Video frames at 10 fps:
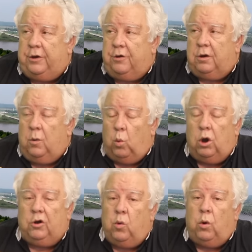and you're going to
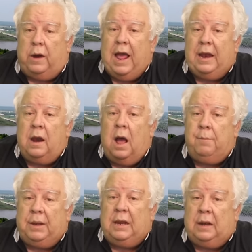work toward that
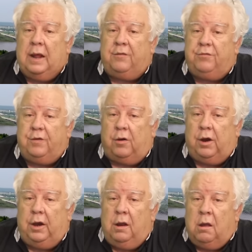not being
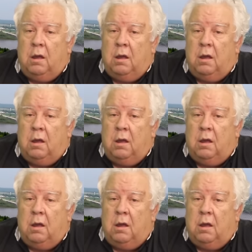necessary,